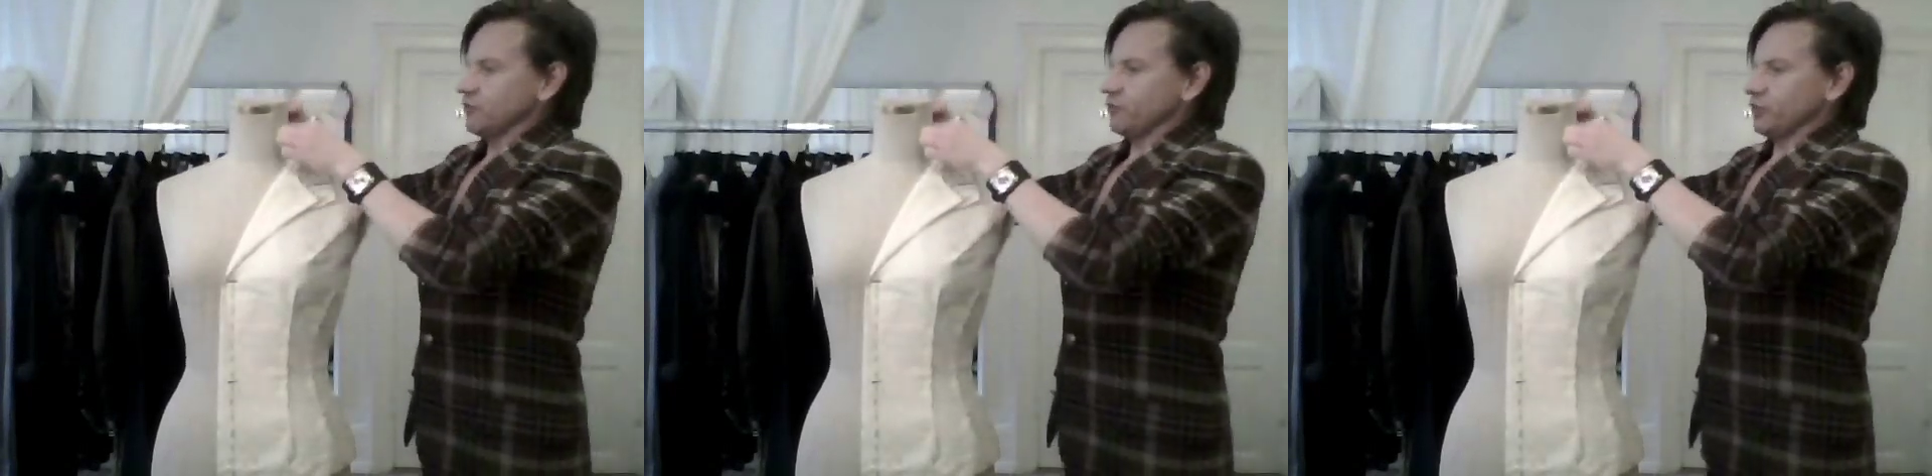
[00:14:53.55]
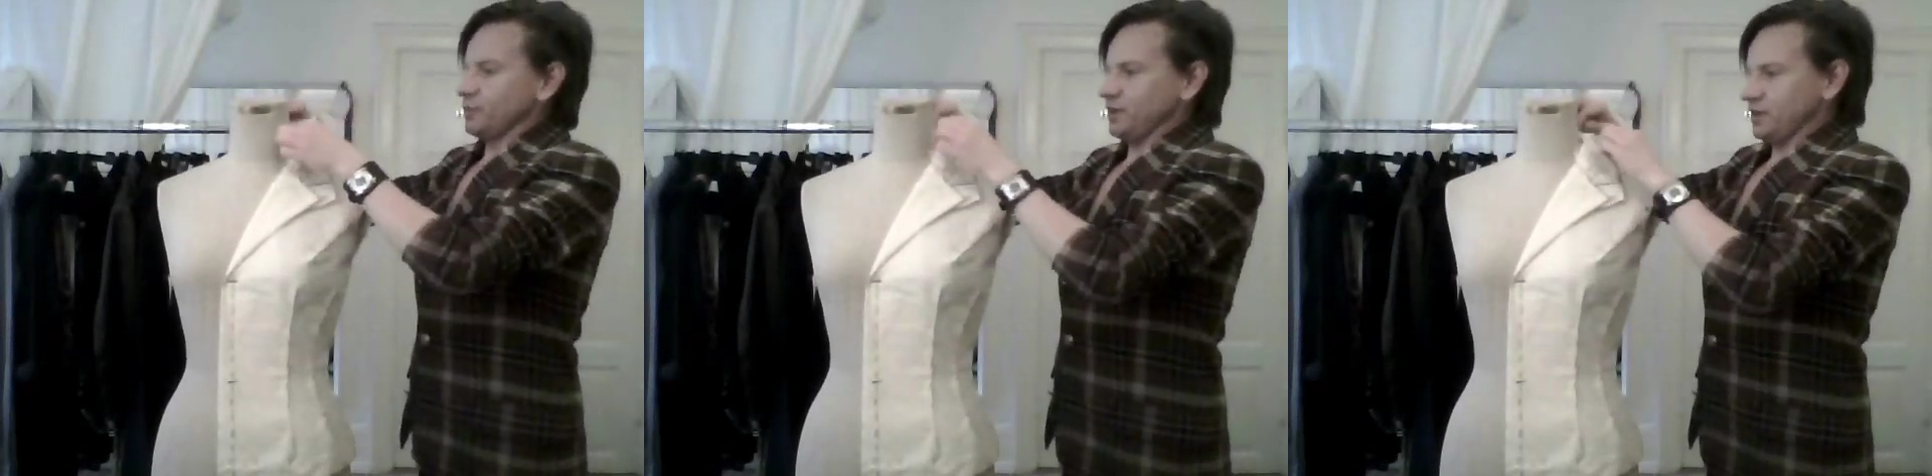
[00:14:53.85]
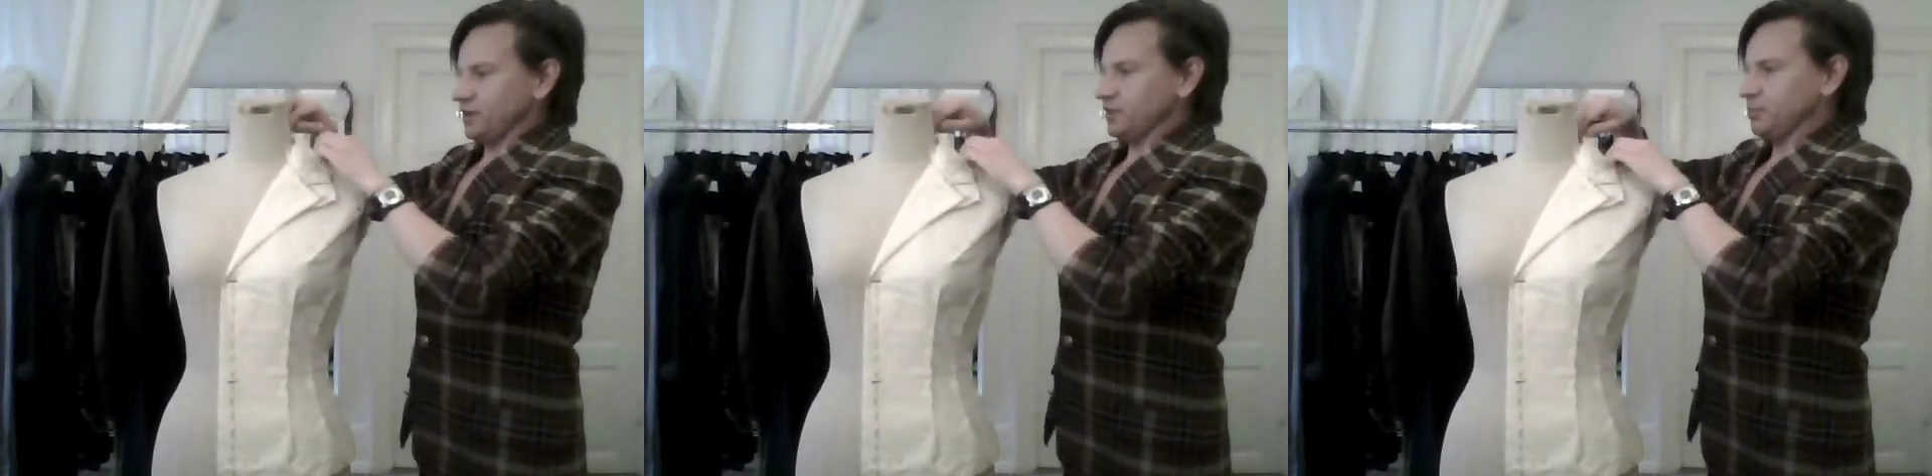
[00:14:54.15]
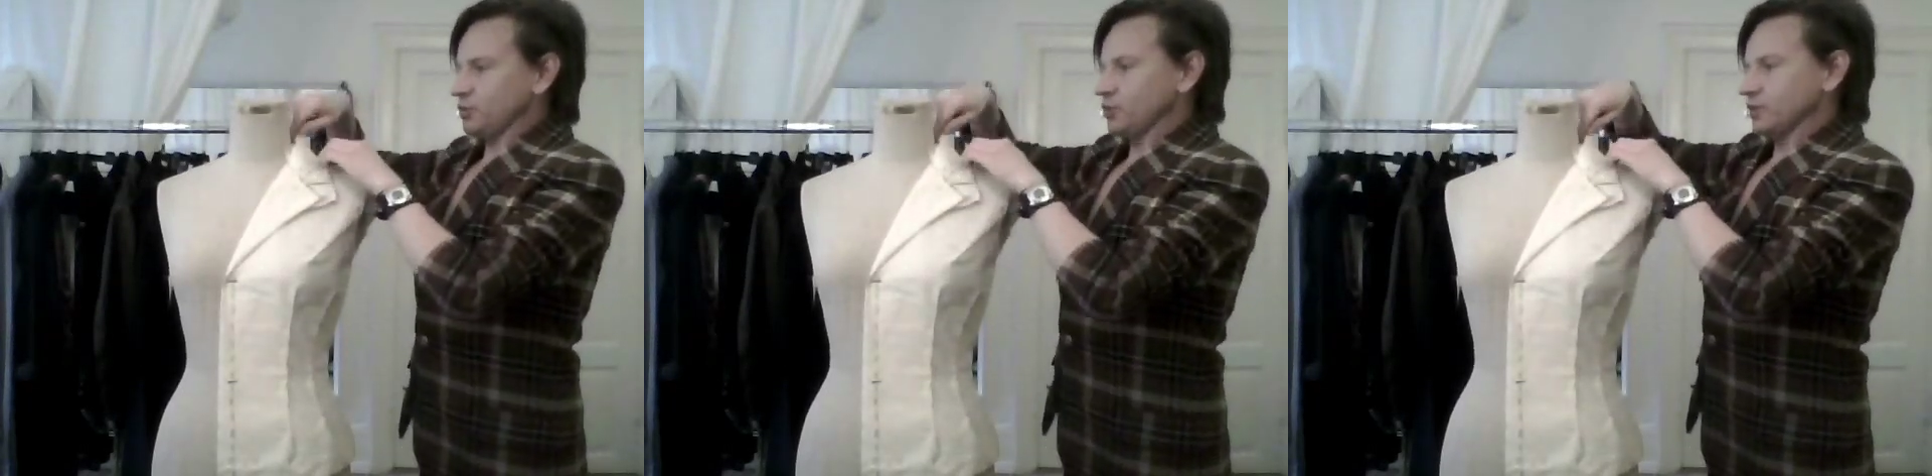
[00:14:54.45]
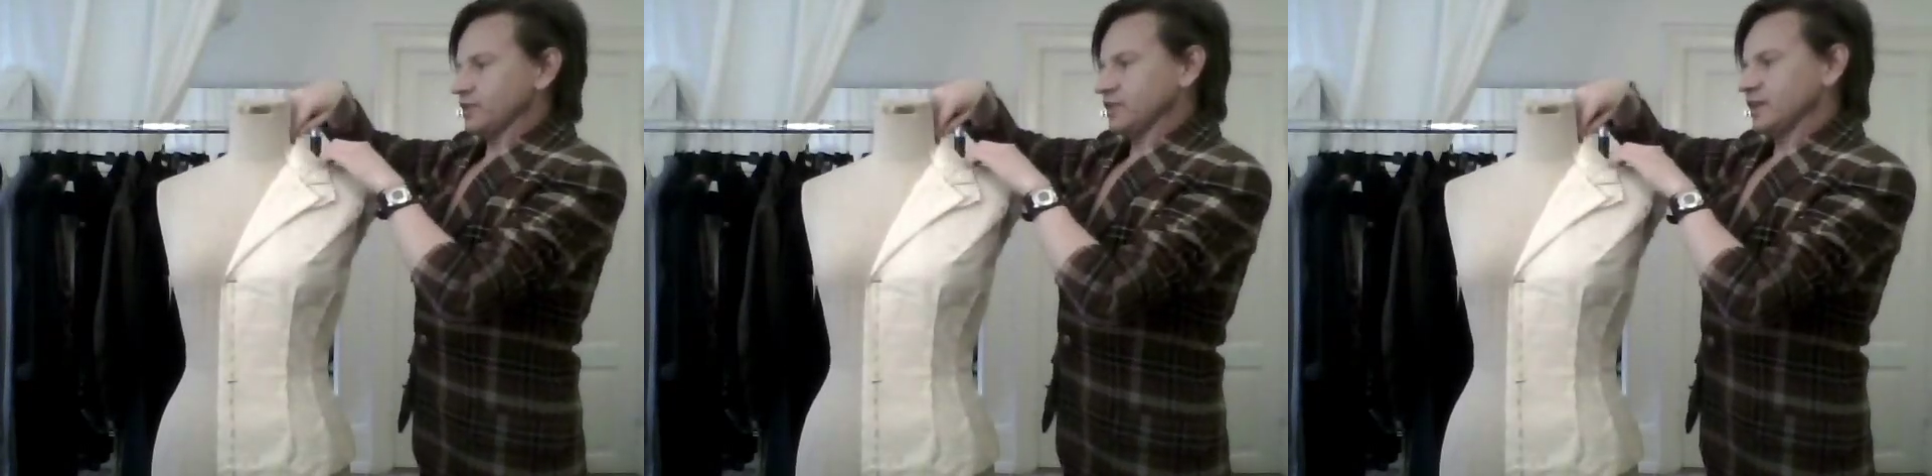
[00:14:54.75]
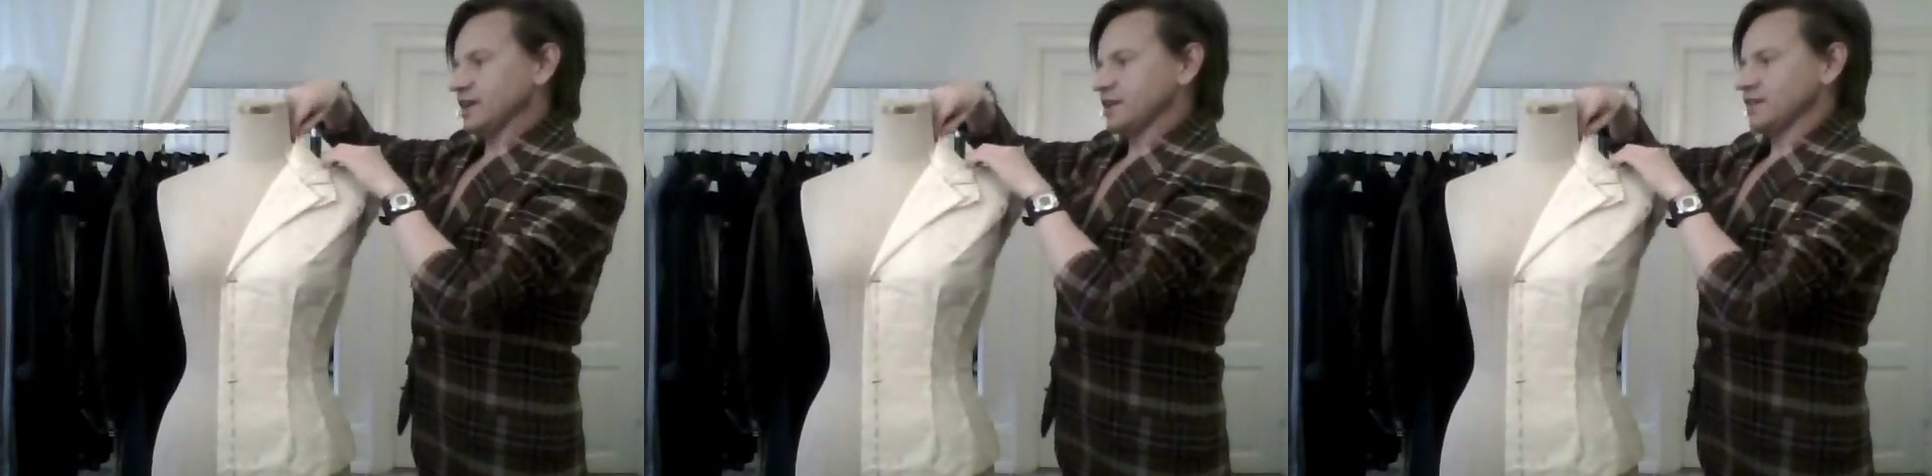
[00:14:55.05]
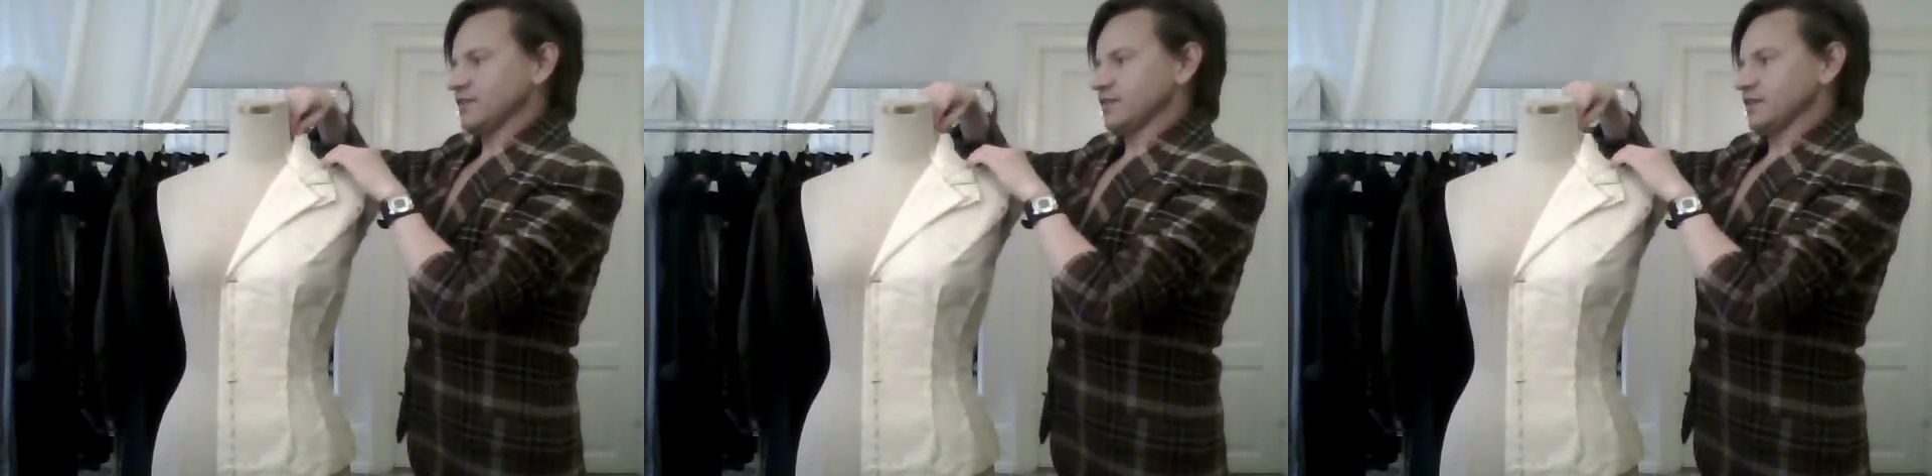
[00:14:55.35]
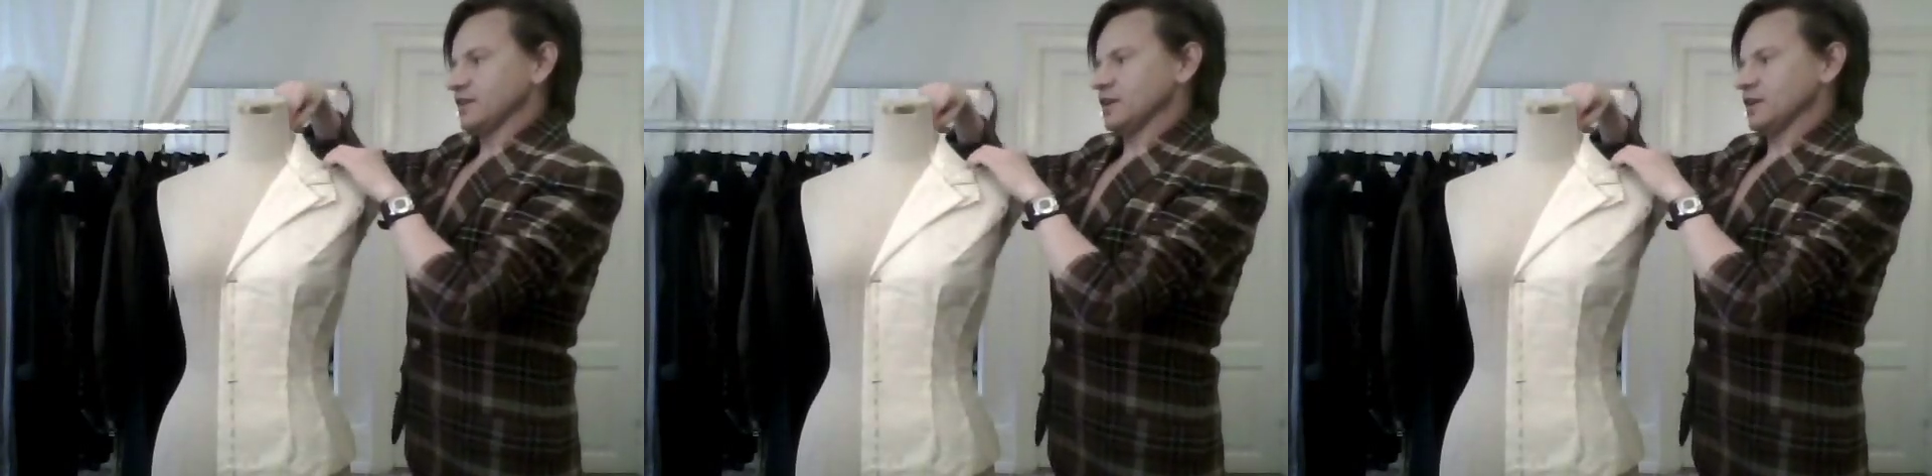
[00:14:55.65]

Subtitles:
for me, it's important that it's